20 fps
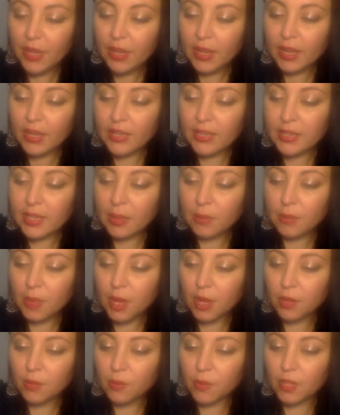In some
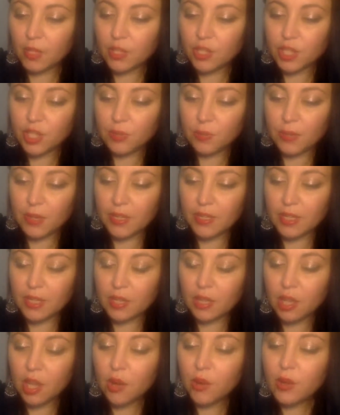artwork, she wears a
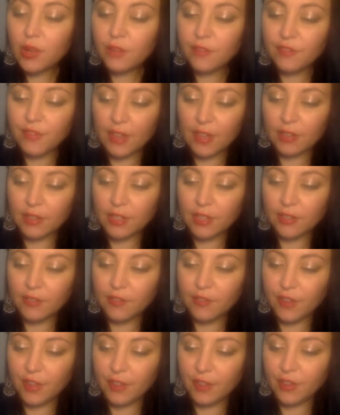cloak of falcon
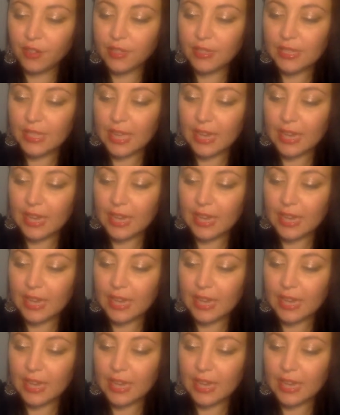feathers